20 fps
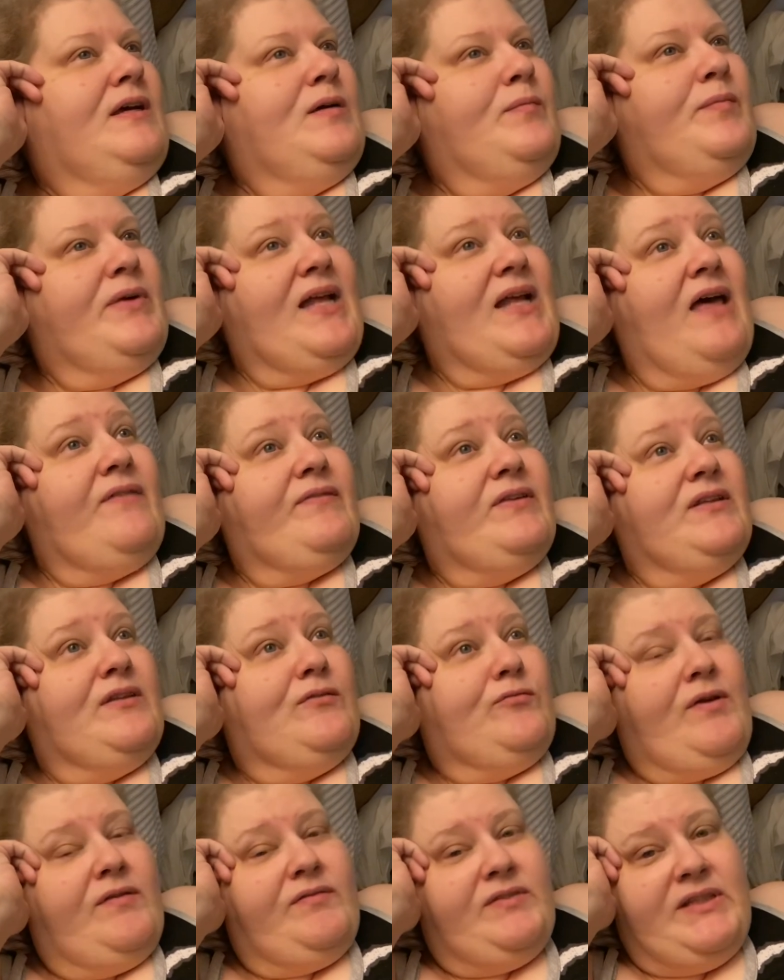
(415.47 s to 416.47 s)
but having the
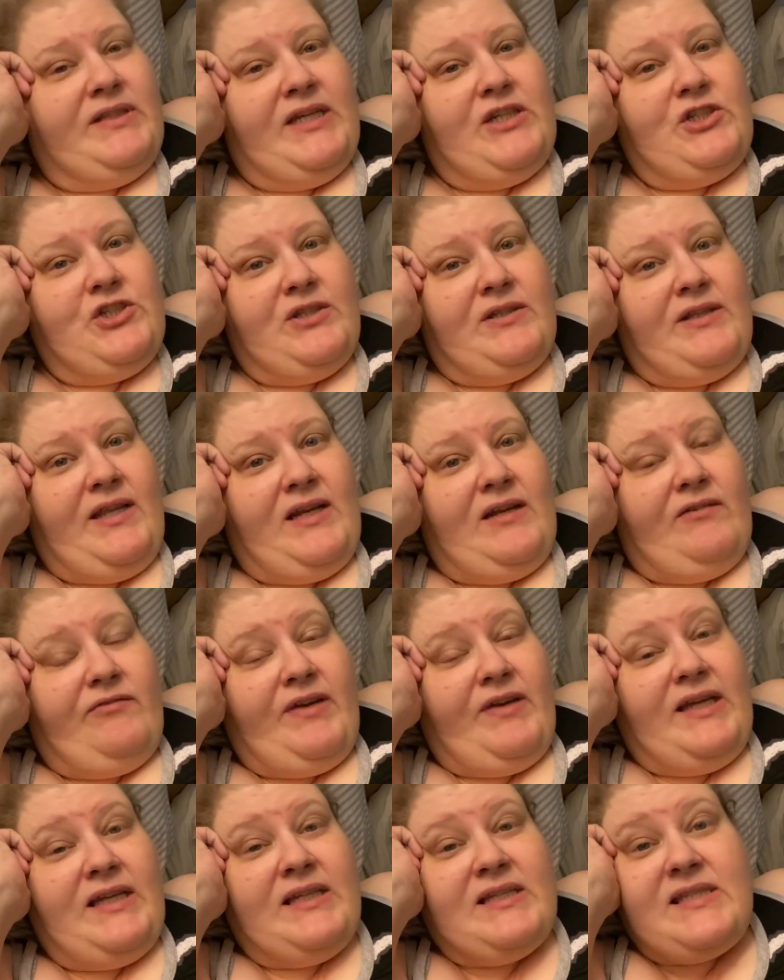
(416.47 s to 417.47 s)
revelation that if
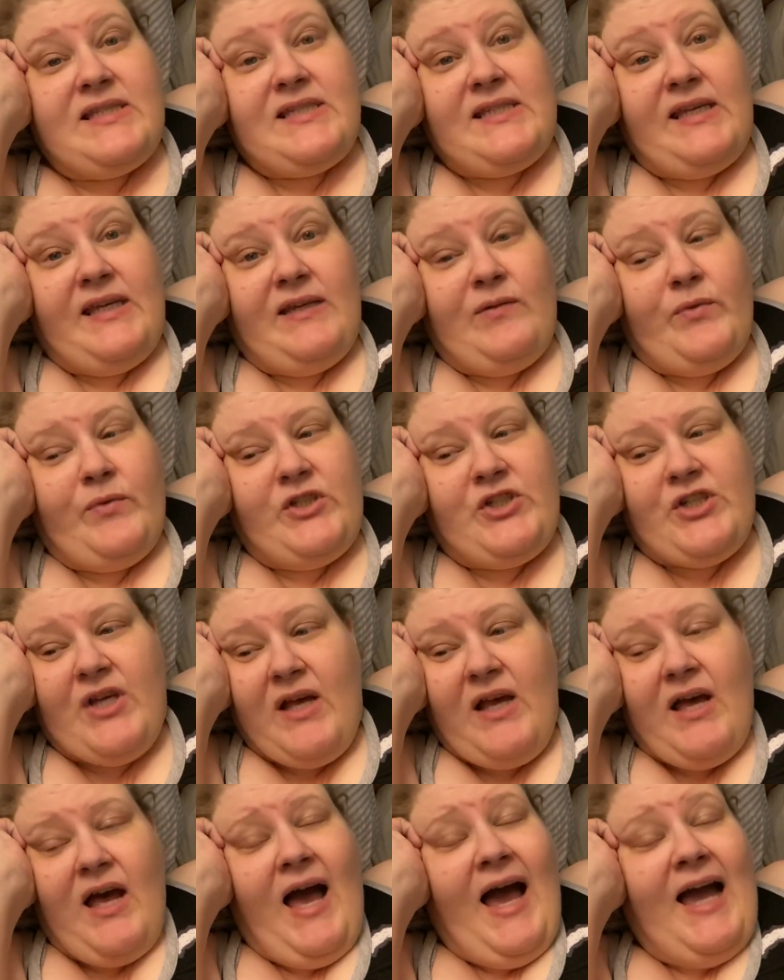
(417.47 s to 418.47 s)
I can sit, which
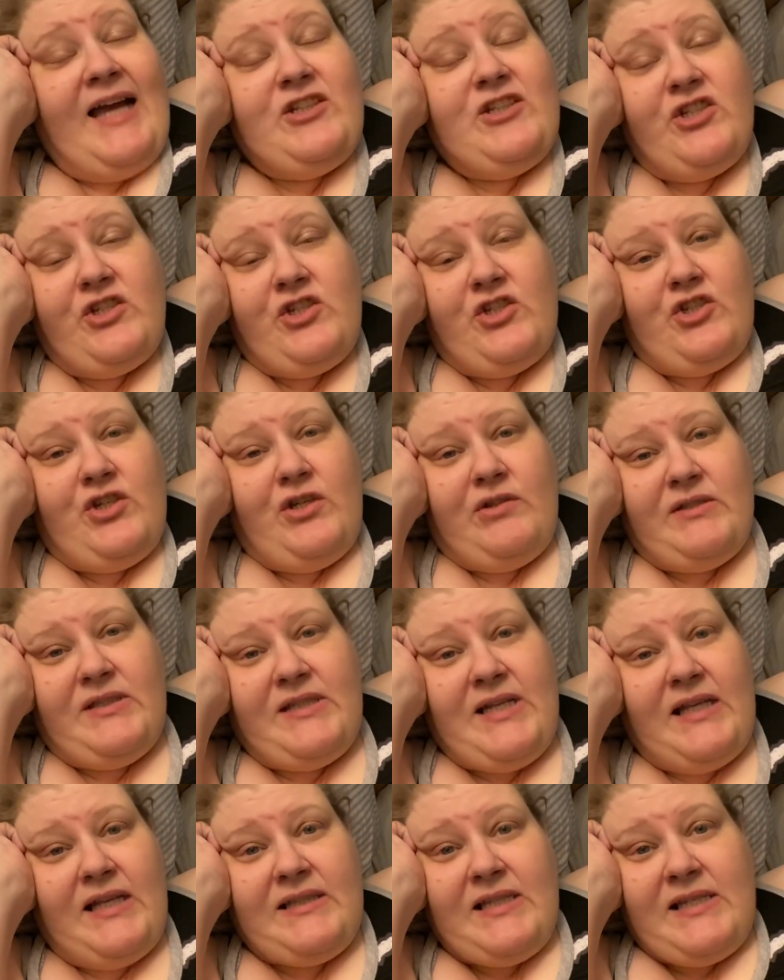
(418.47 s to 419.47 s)
I just chose
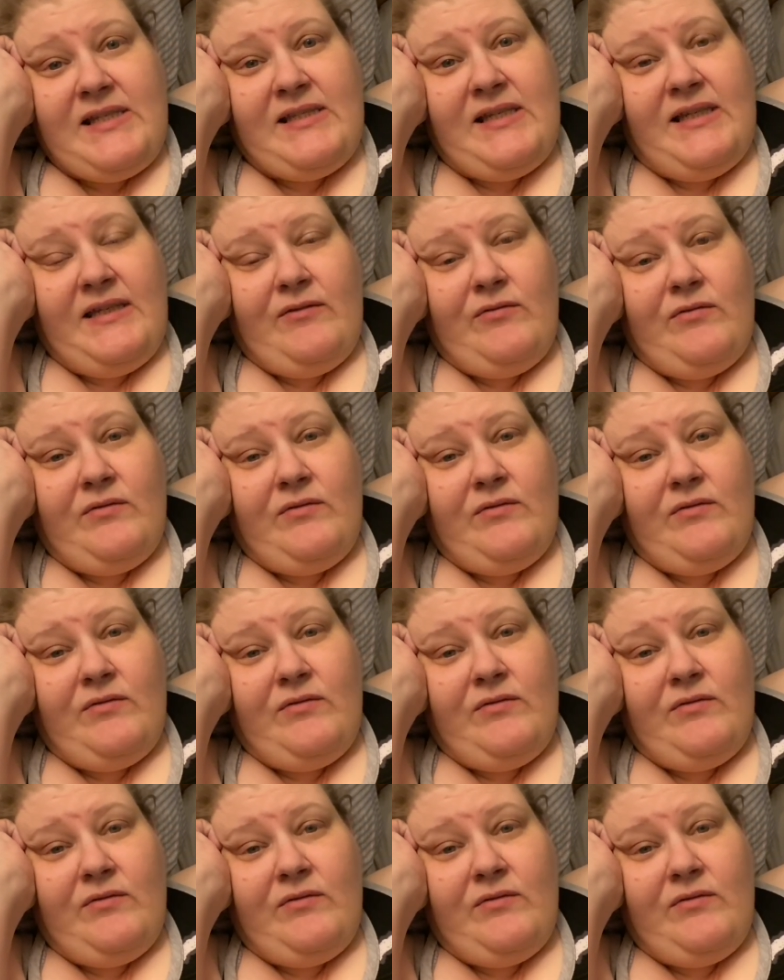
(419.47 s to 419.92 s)
not to sit